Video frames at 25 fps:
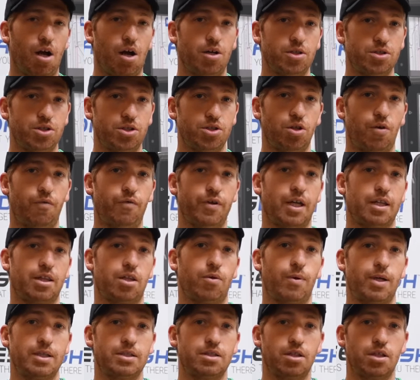Also, don't
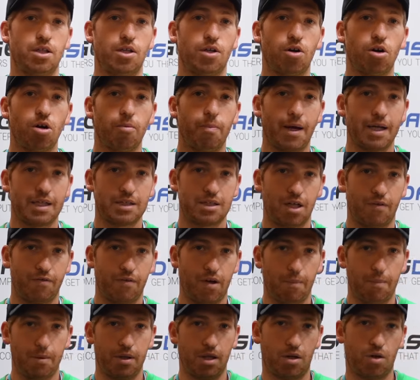forget the rest of the Eurobike
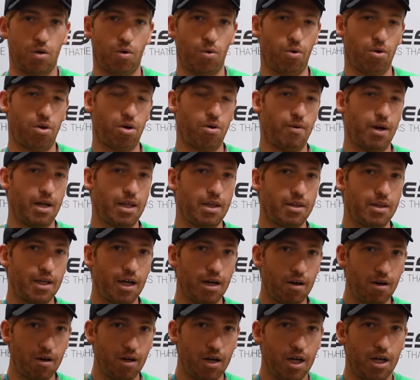stuff up in the corner right
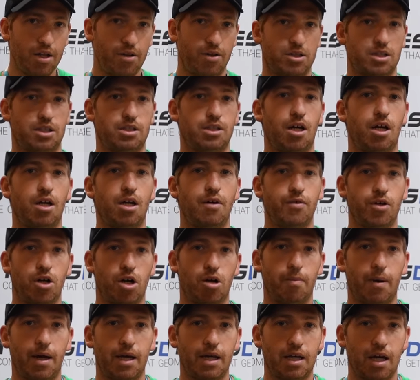there. There's a ton of
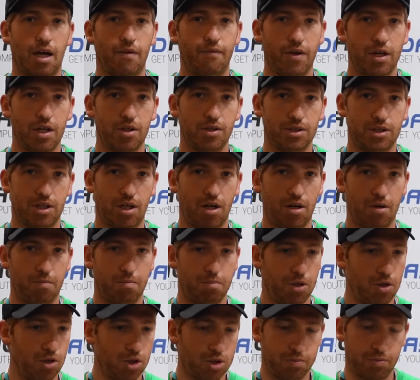Eurobike uh, videos
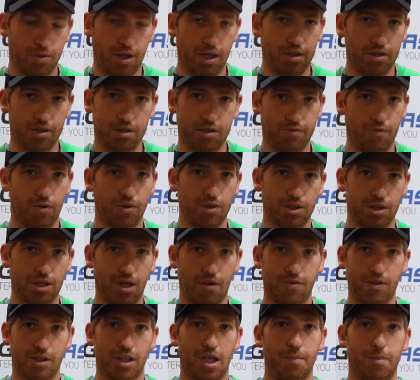there, huge playlist full of
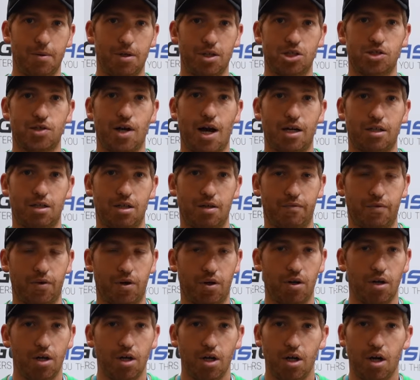stuff to keep you distracted
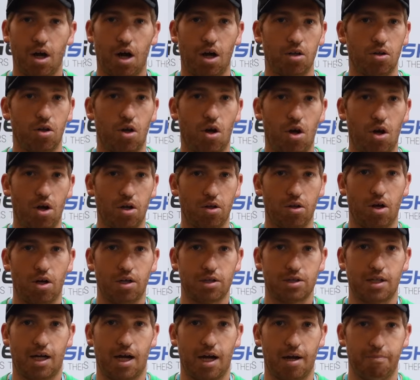for a long,
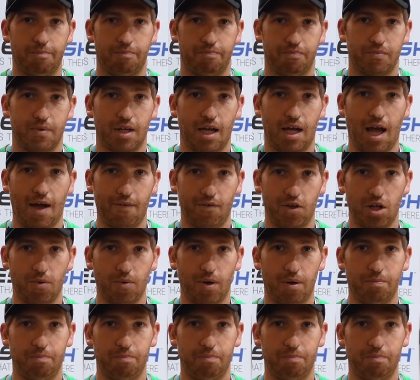long time. Have a good